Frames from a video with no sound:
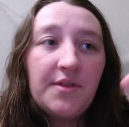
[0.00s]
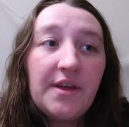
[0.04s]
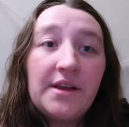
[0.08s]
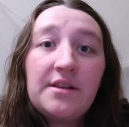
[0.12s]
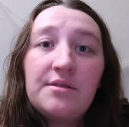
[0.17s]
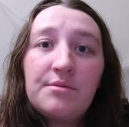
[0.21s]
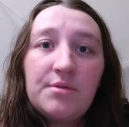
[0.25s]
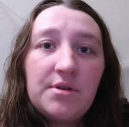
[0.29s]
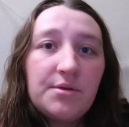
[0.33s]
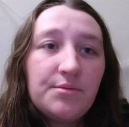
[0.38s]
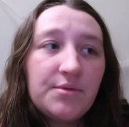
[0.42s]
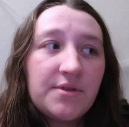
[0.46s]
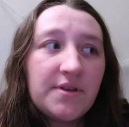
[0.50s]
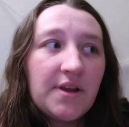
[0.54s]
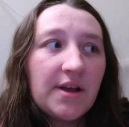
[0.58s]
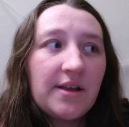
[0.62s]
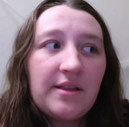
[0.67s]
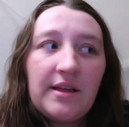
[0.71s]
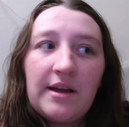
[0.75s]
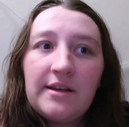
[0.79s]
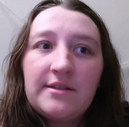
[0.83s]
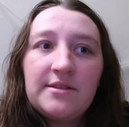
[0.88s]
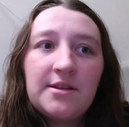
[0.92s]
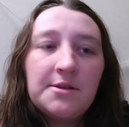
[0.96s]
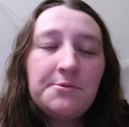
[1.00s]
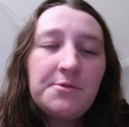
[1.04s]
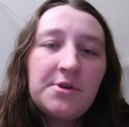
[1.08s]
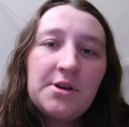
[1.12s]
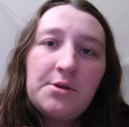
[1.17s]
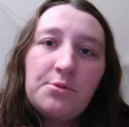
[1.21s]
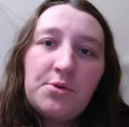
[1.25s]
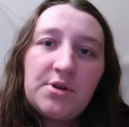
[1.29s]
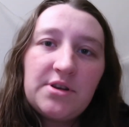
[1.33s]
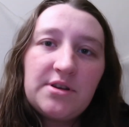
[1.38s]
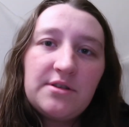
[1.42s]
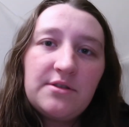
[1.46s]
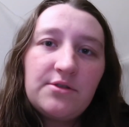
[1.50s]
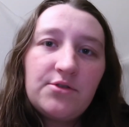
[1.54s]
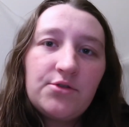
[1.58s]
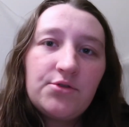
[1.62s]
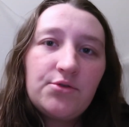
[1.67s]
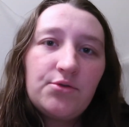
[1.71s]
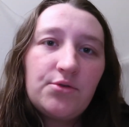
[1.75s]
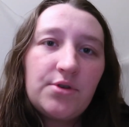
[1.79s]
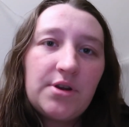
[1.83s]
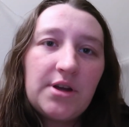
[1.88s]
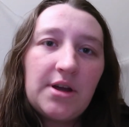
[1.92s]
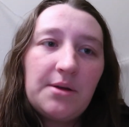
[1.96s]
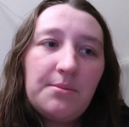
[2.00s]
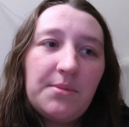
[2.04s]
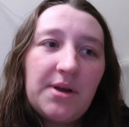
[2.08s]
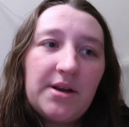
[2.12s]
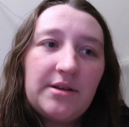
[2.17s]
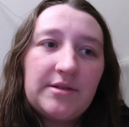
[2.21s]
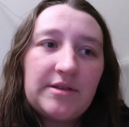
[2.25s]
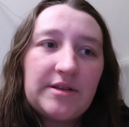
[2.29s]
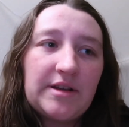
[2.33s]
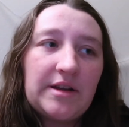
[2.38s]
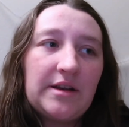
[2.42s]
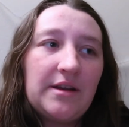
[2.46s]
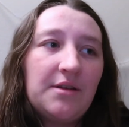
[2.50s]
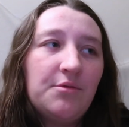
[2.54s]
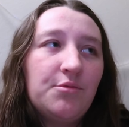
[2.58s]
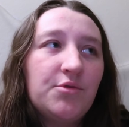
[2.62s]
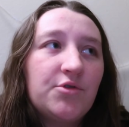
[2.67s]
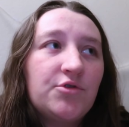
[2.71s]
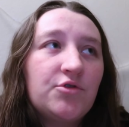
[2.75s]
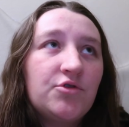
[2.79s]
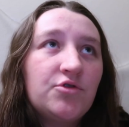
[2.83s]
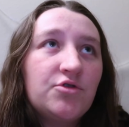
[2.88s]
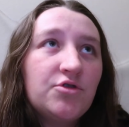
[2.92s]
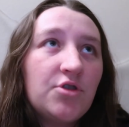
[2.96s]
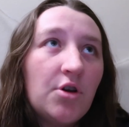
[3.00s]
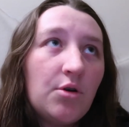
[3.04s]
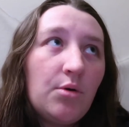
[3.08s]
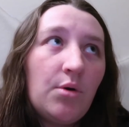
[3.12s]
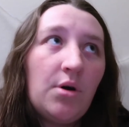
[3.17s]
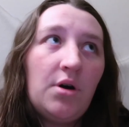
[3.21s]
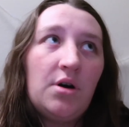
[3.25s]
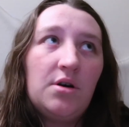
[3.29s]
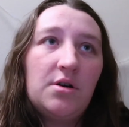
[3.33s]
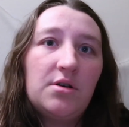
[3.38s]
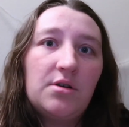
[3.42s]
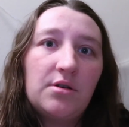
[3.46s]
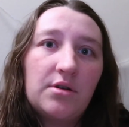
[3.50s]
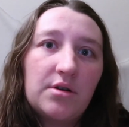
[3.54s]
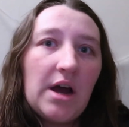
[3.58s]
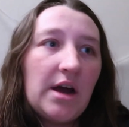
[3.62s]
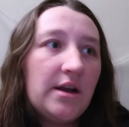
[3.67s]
That's what it was like last time when I went to the store to get medicine. It was so hard.